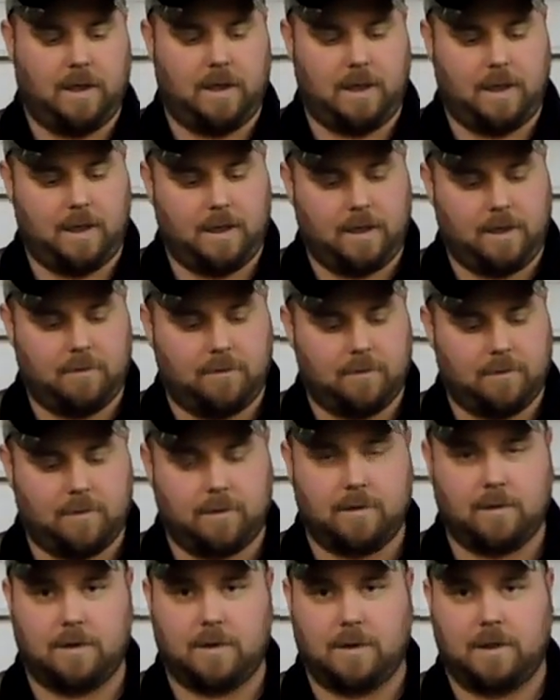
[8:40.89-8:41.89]
And
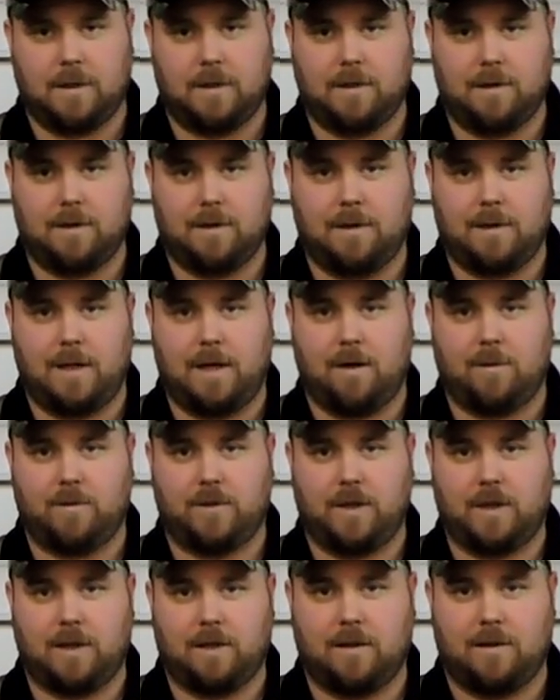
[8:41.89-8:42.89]
now I'm
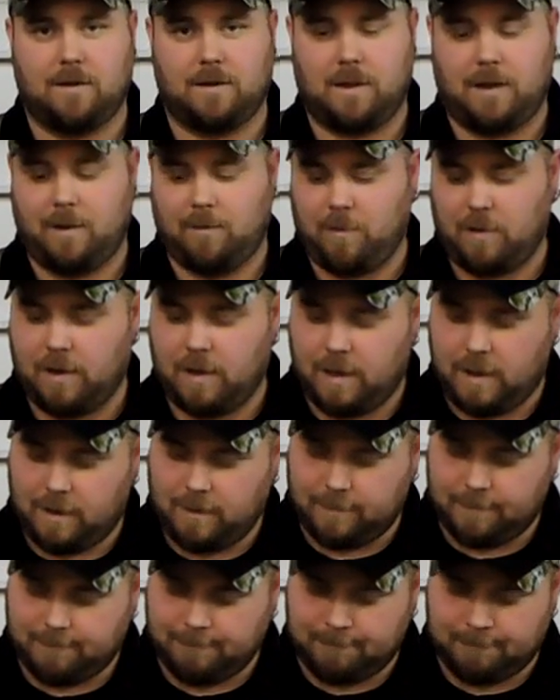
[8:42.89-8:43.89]
checking this light bar
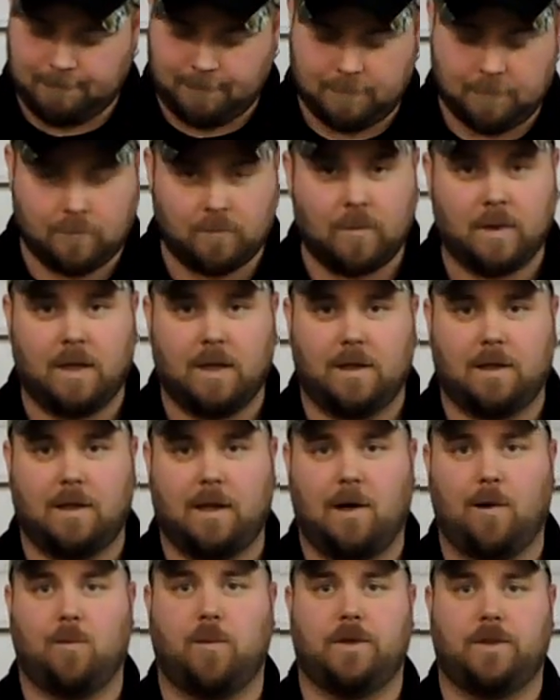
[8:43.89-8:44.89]
out.
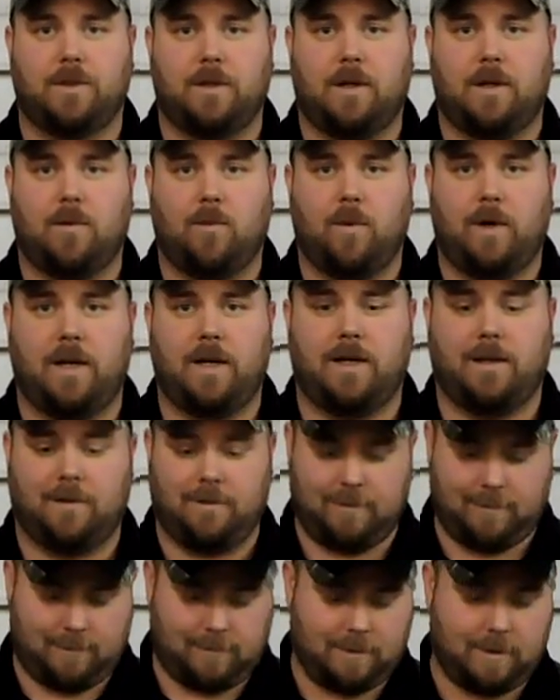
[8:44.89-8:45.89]
Now I'm wishing I'd
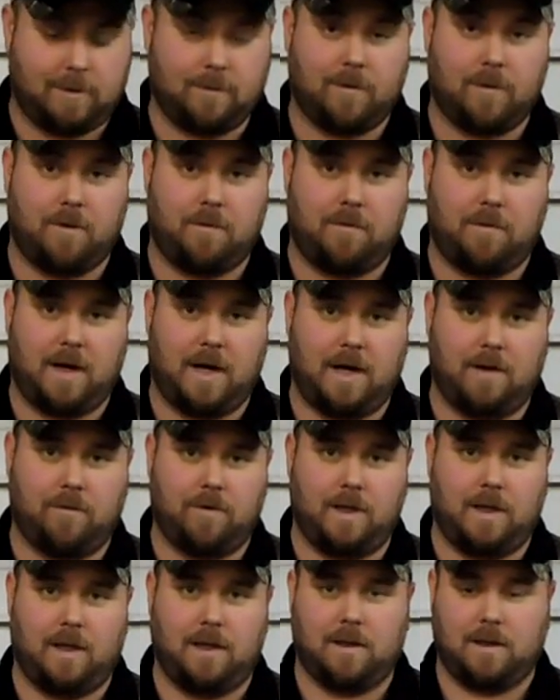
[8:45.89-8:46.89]
waited for the
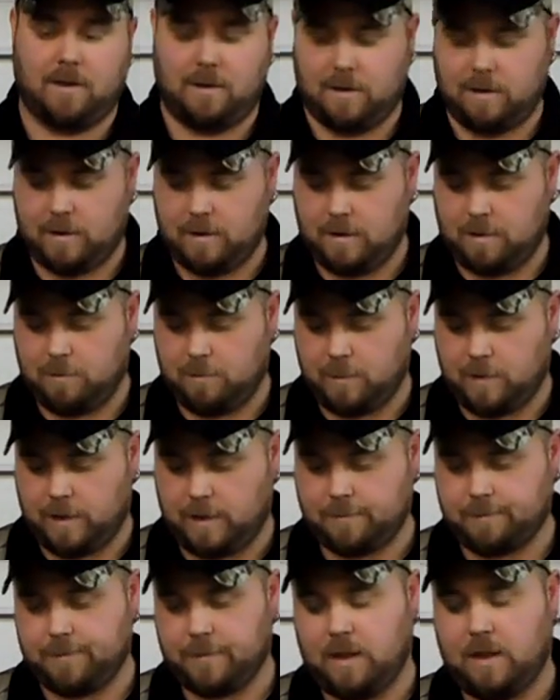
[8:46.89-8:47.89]
five D.
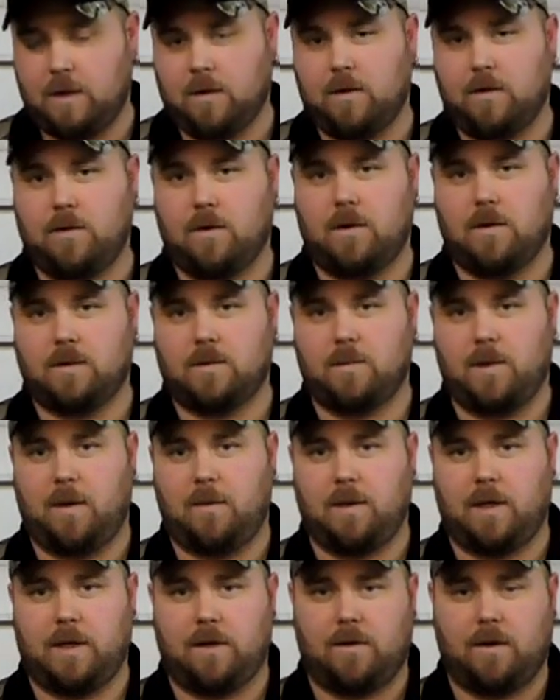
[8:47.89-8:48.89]
But who knows,
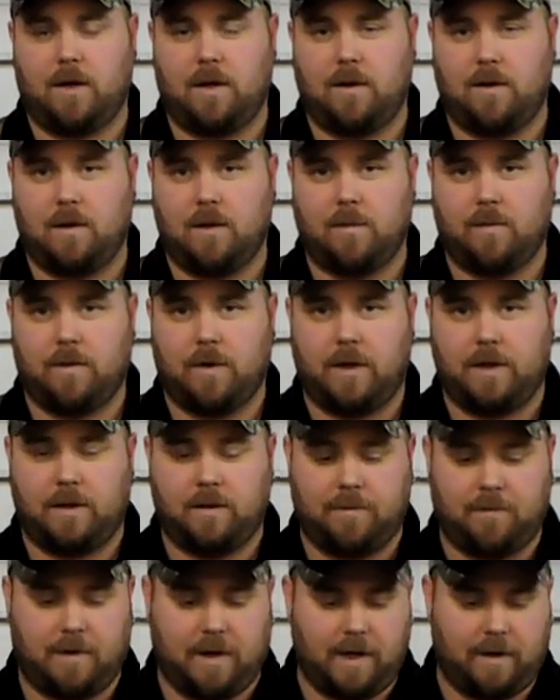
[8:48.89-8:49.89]
maybe later on I'll upgrade
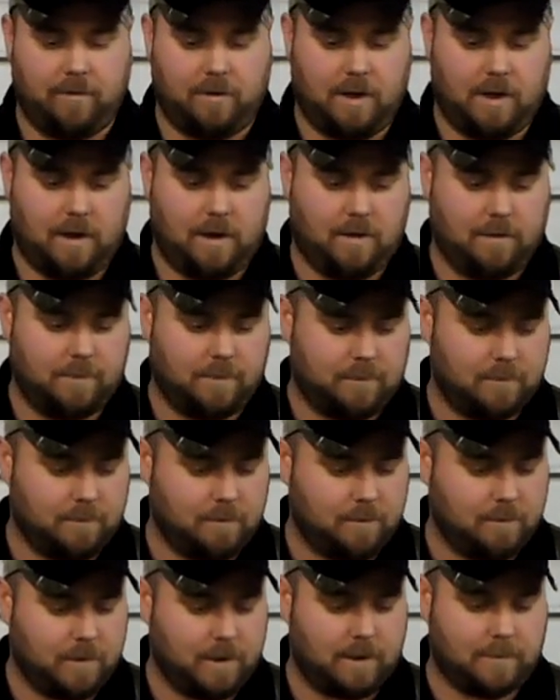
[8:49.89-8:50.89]
to the five D,
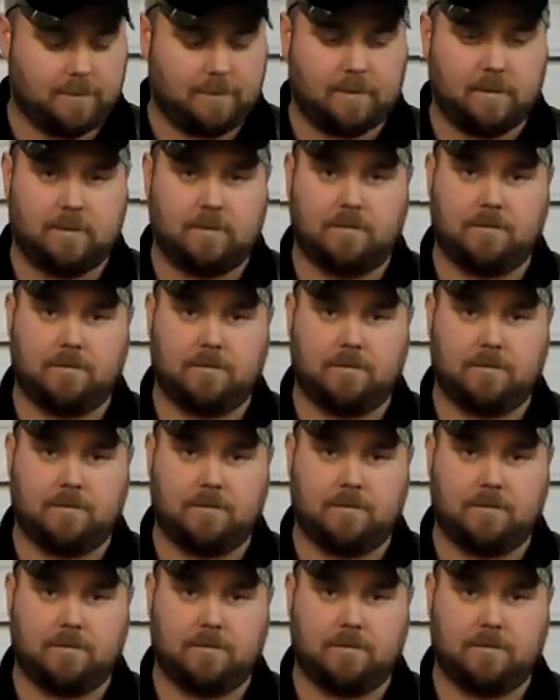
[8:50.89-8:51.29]
but,